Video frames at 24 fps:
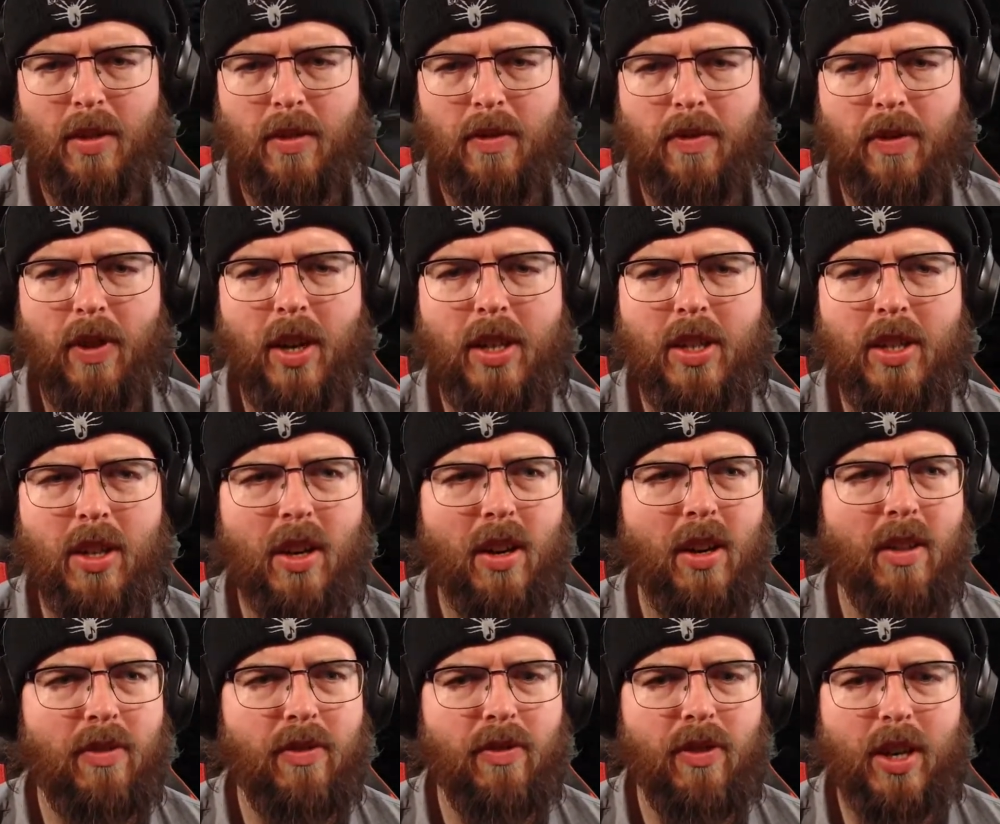Fuck
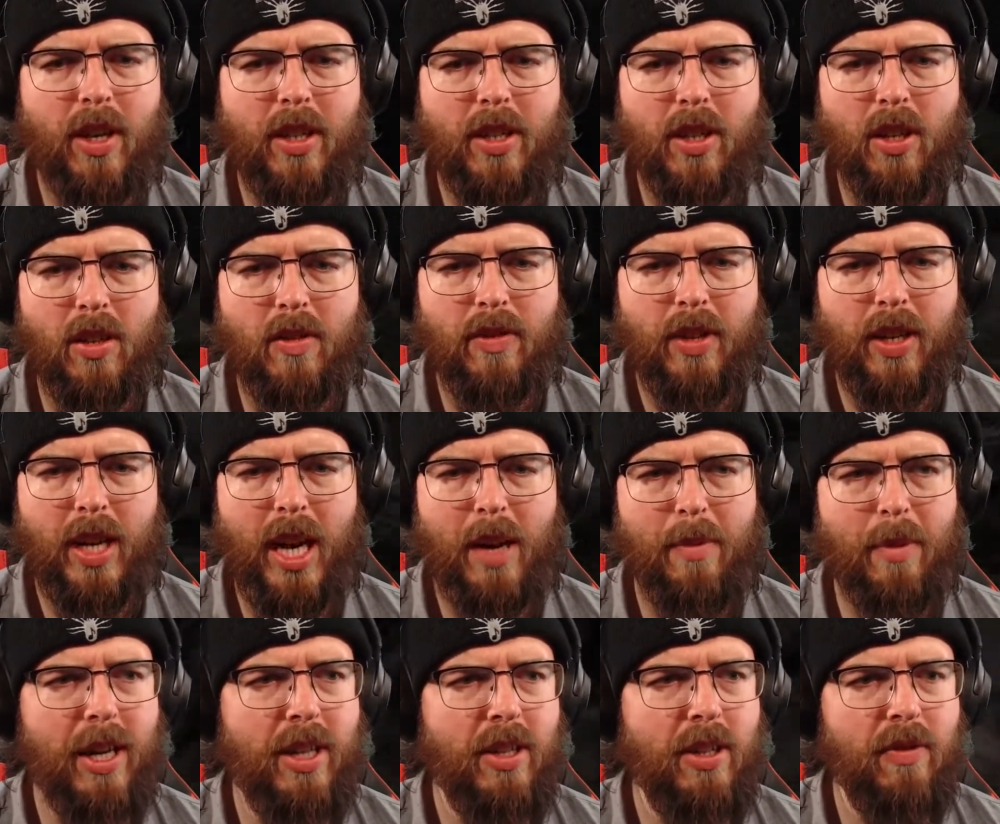off. Fuck off. How
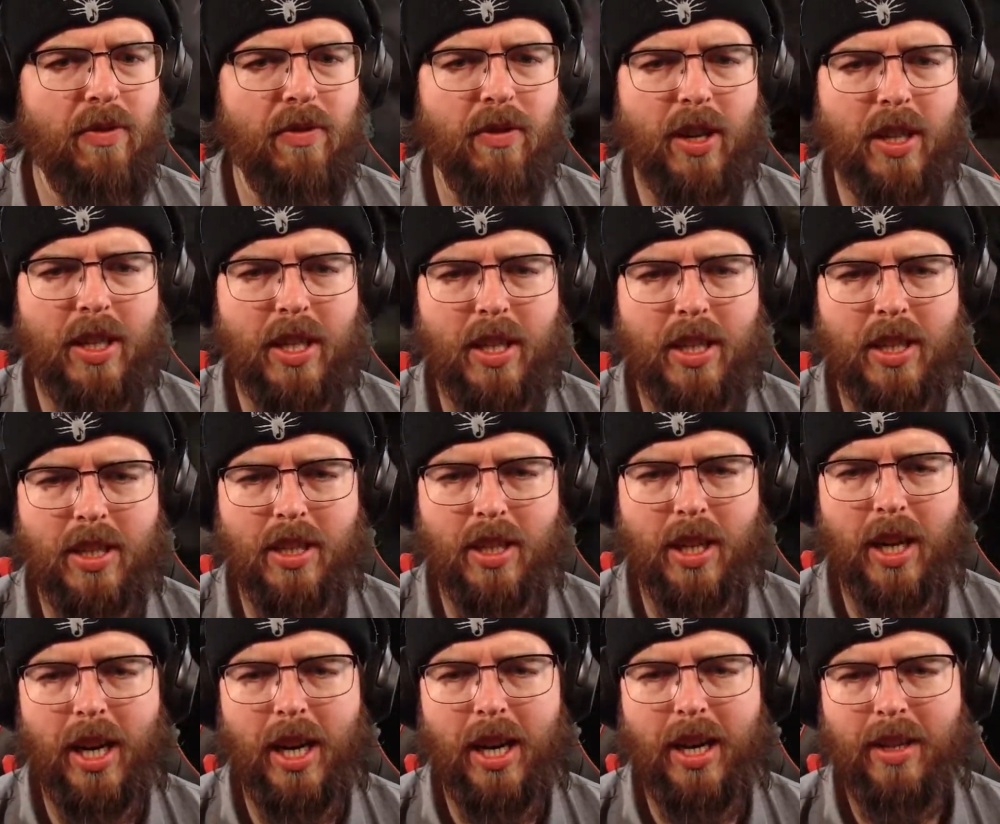about you fucking
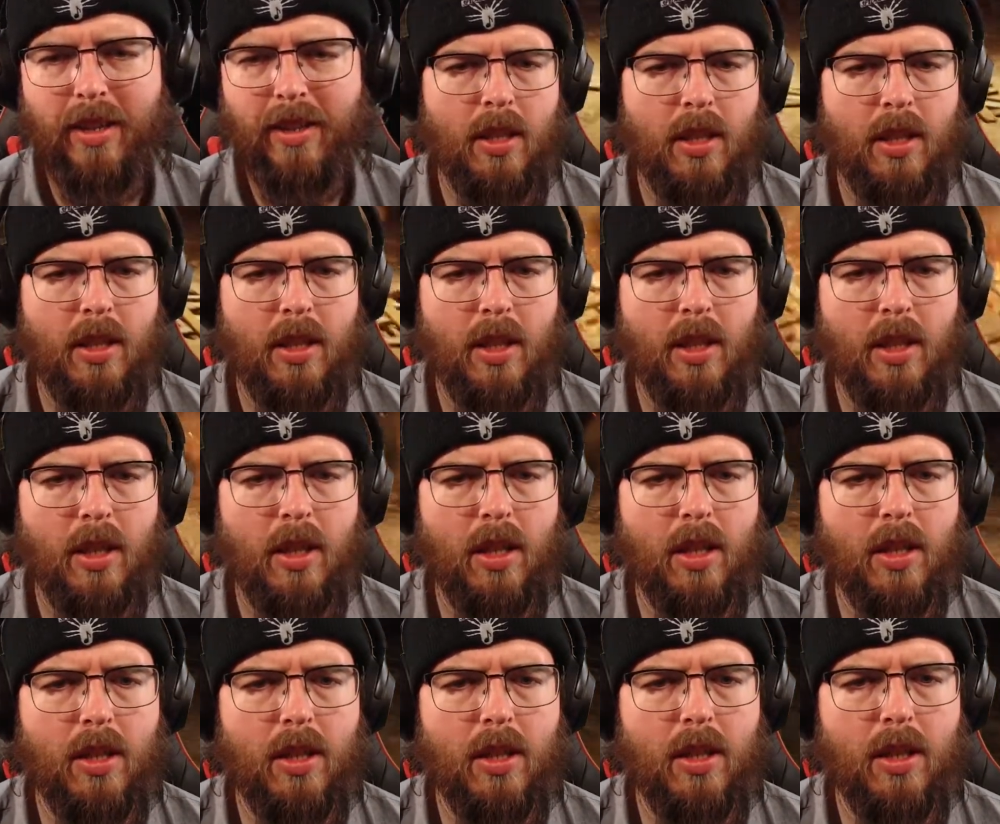die?
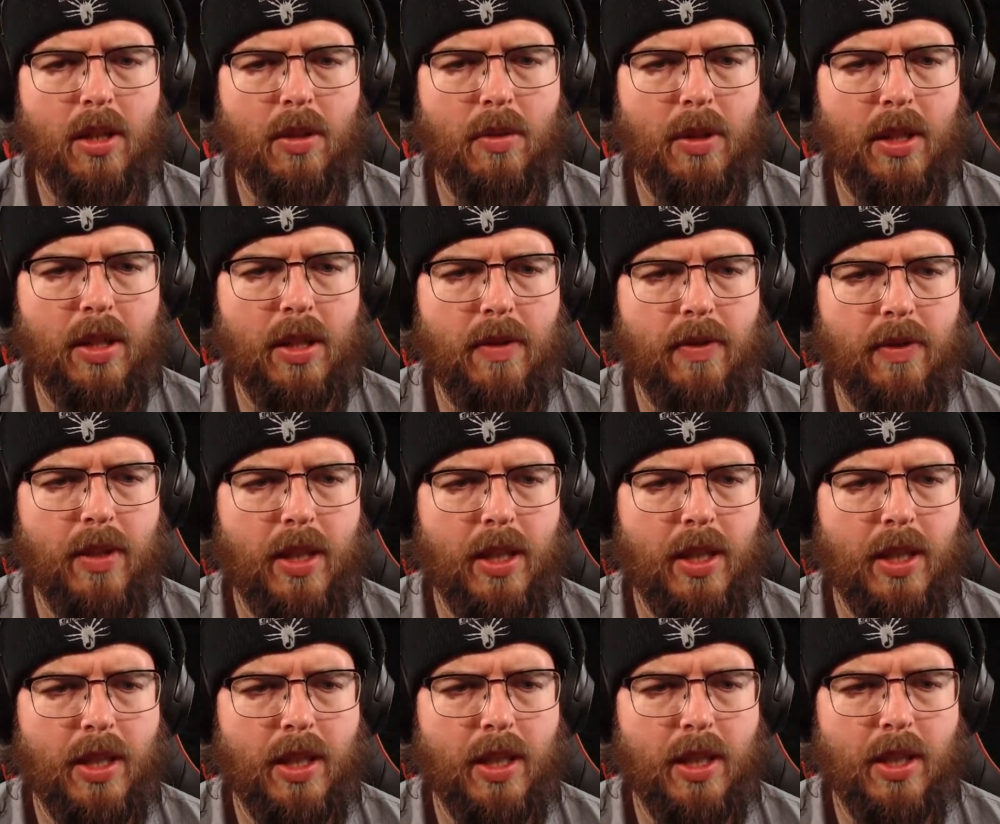Oh god, where the
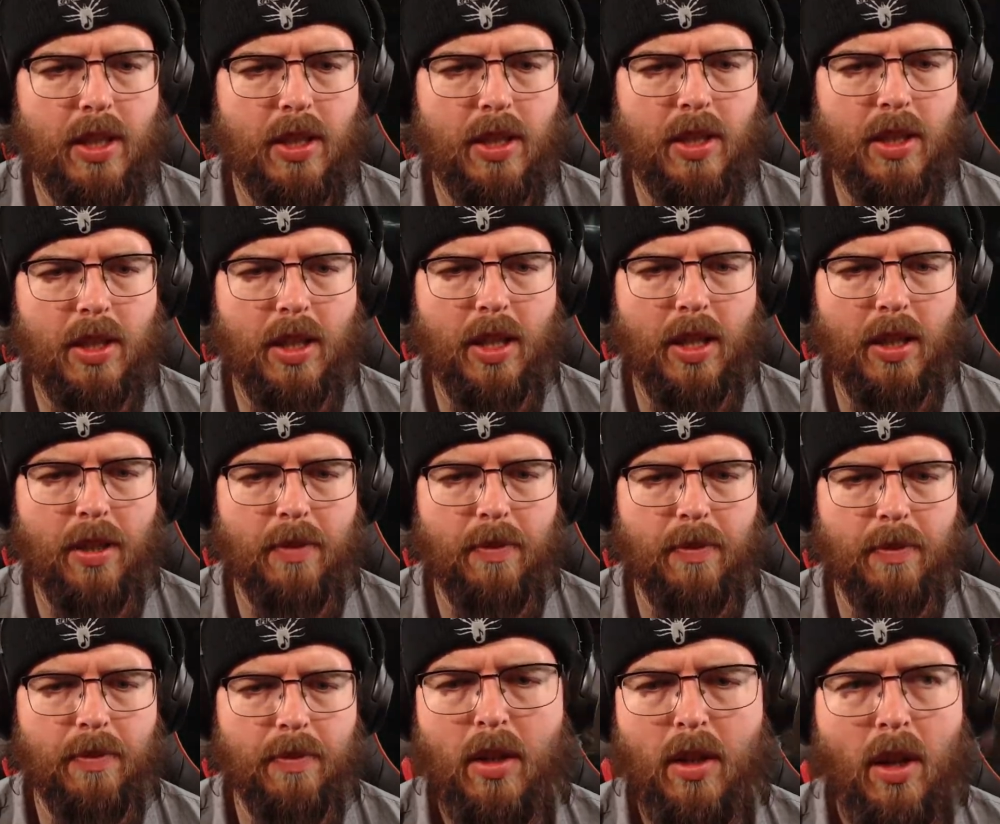fuck is it this time?
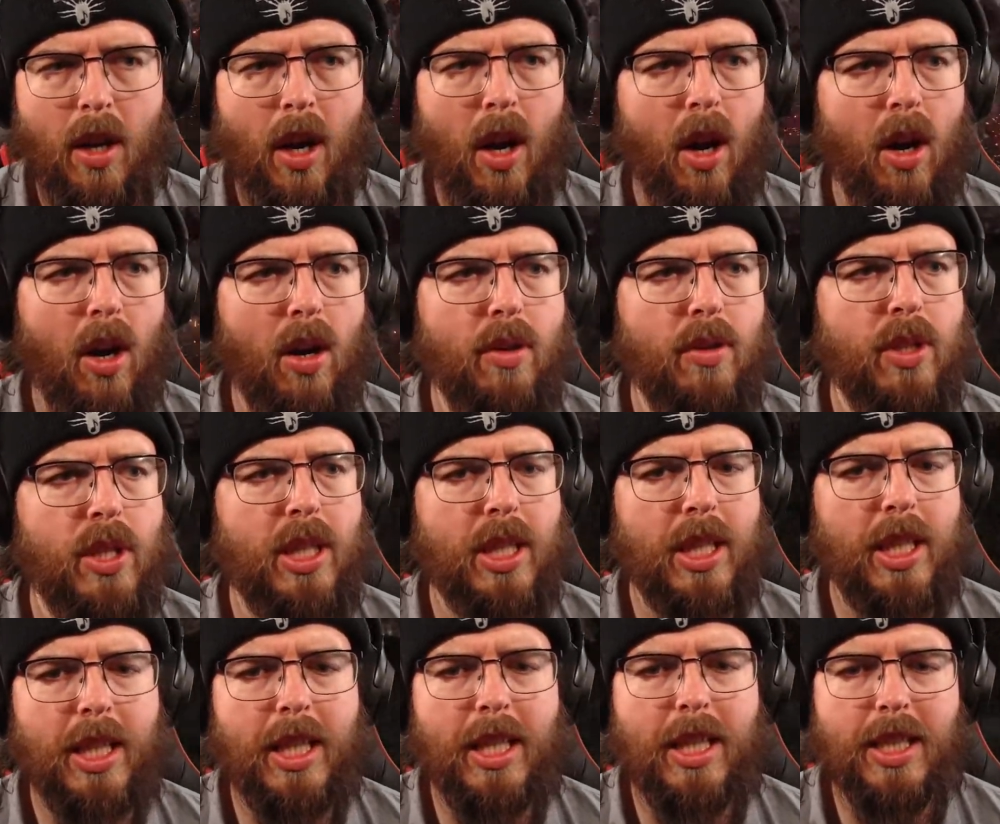Oh
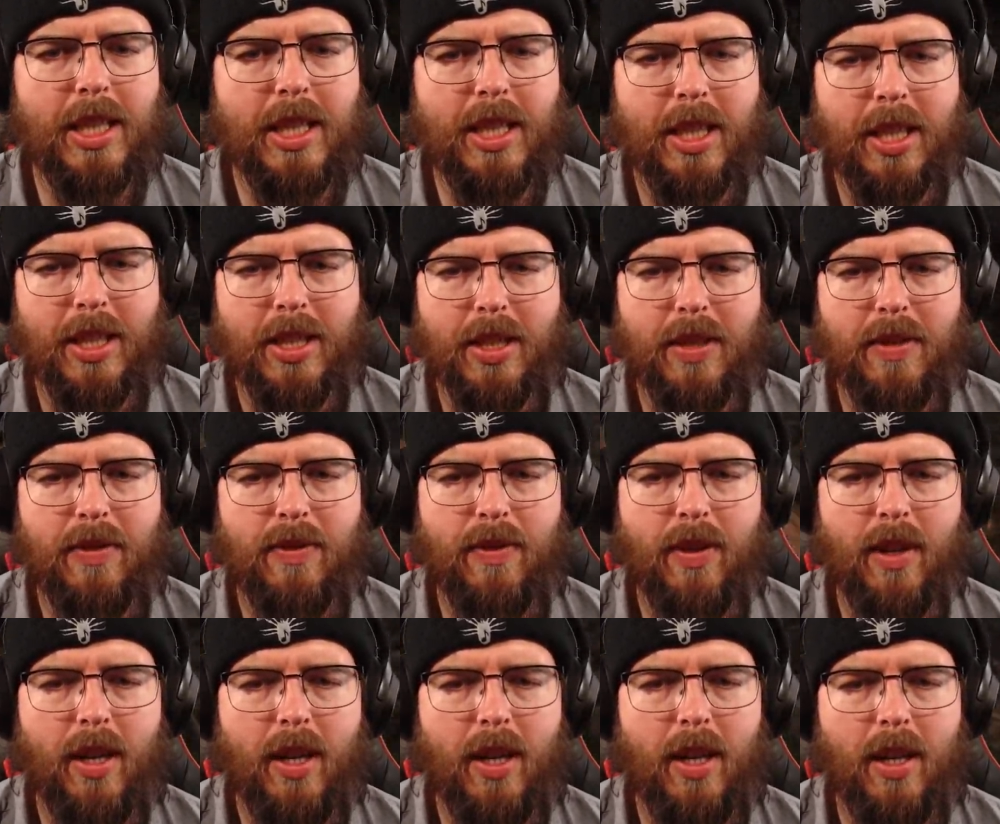Jesus,
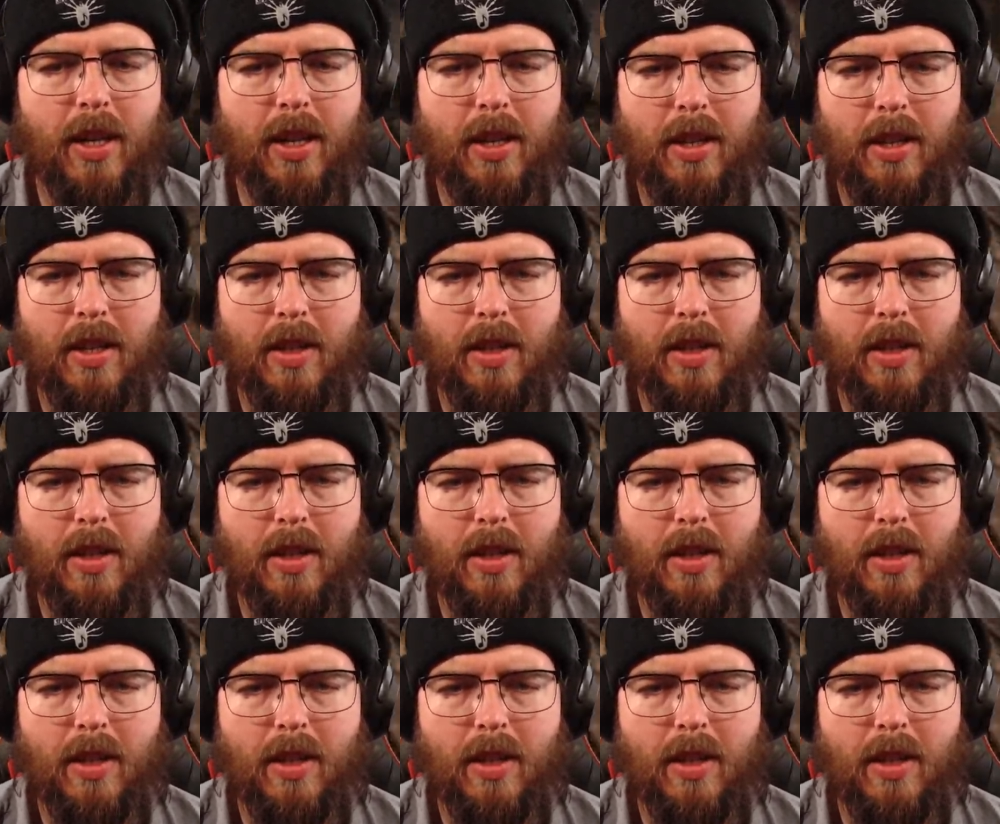fuck.